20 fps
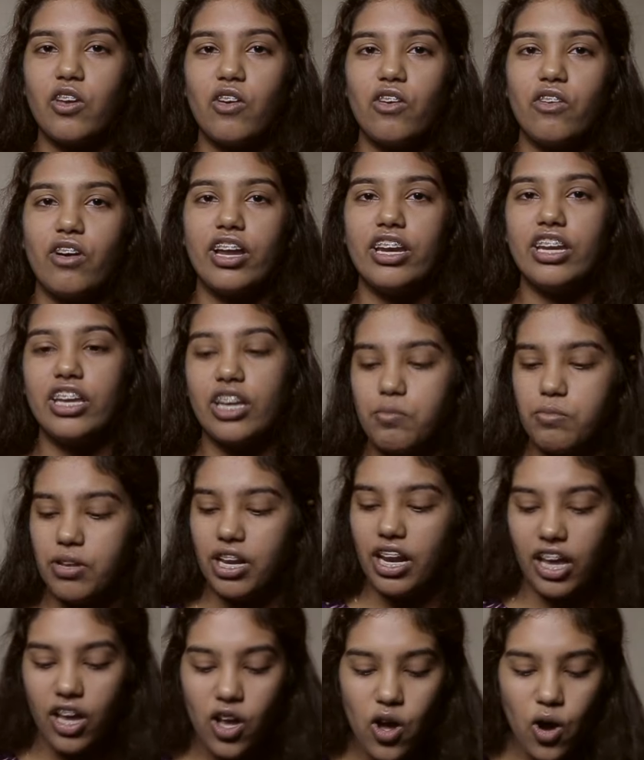like you're running and
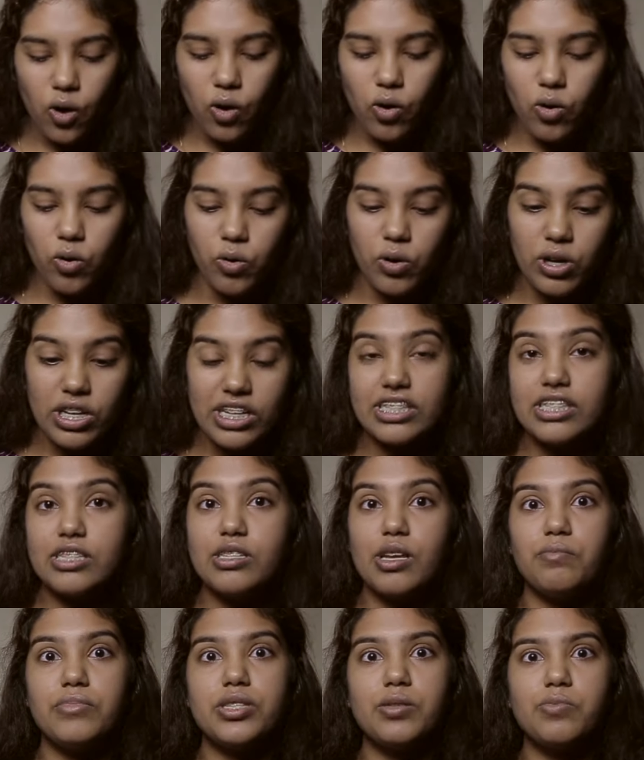be like, oh, is
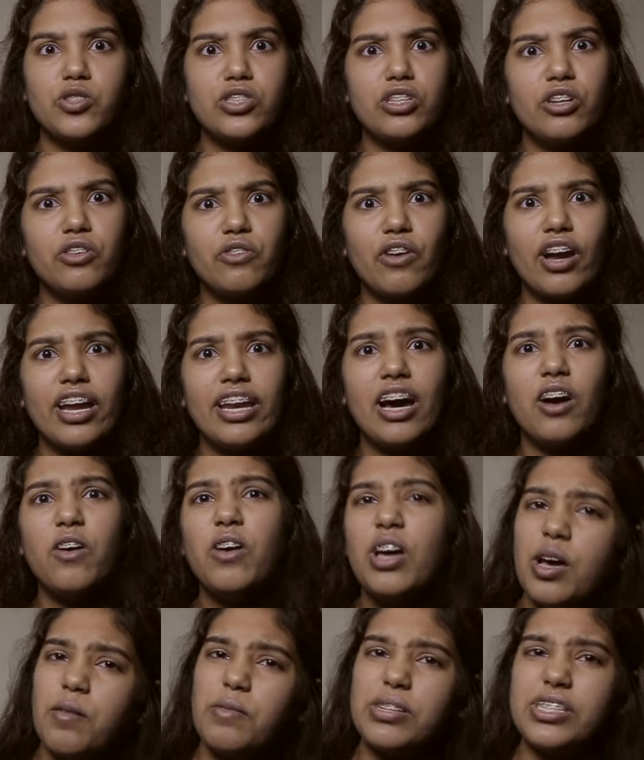this, am I supposed to turn right
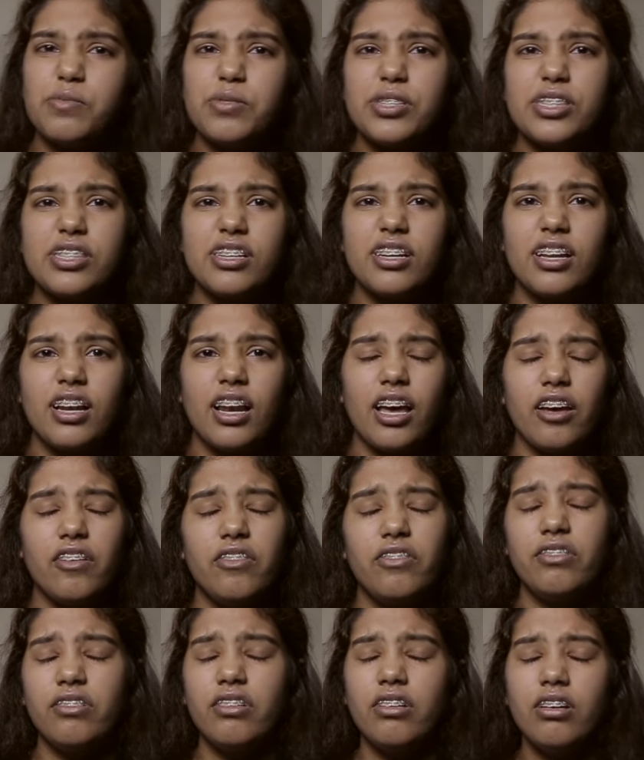now? Am I supposed to turn
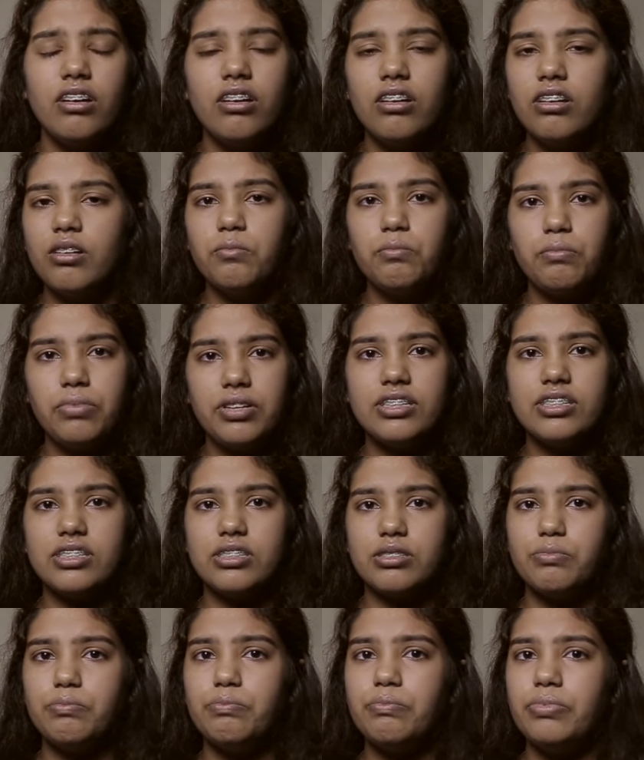left?
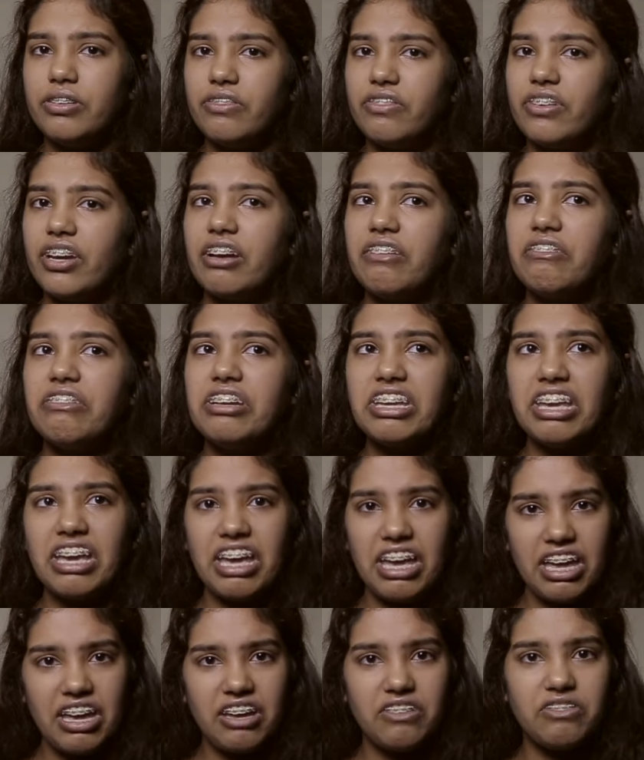Please be very
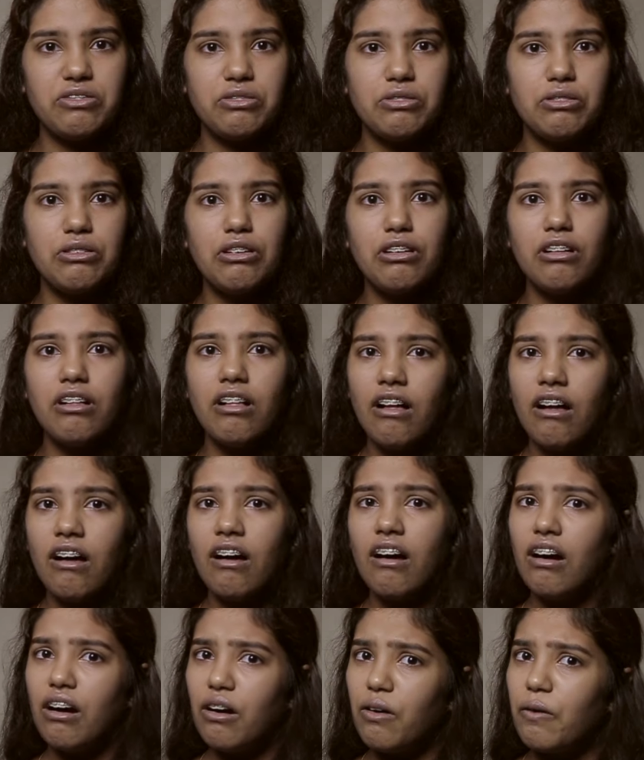careful,
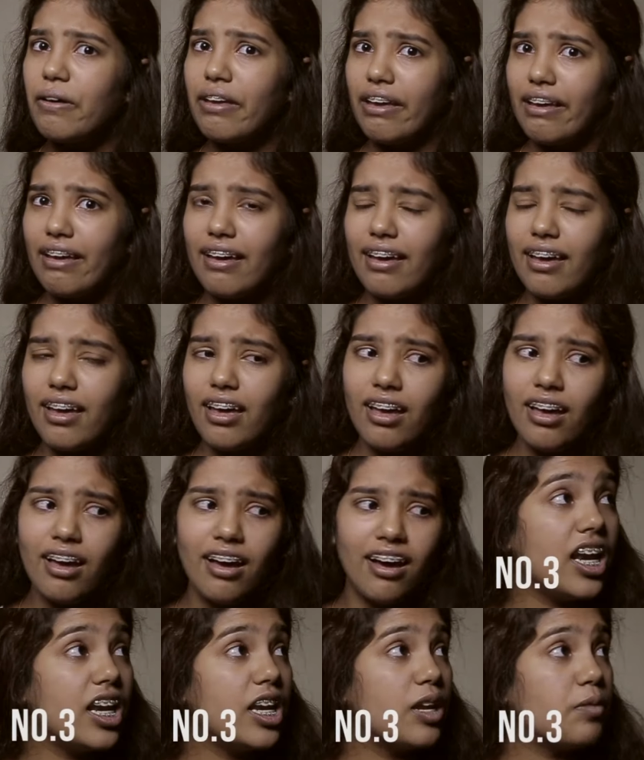okay?
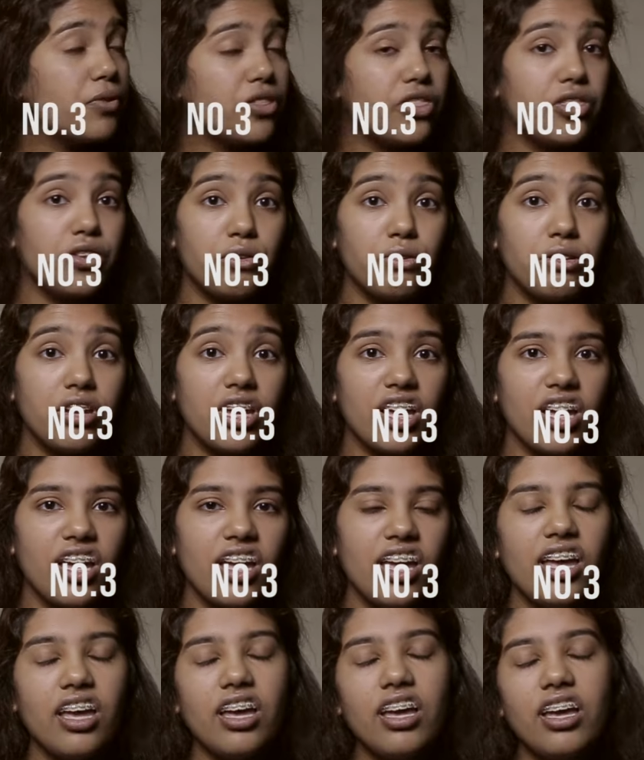Number
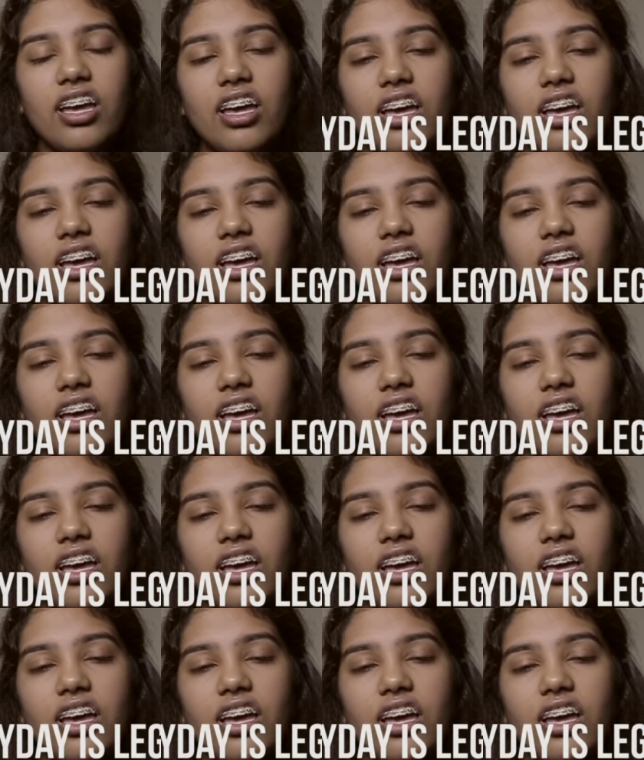three,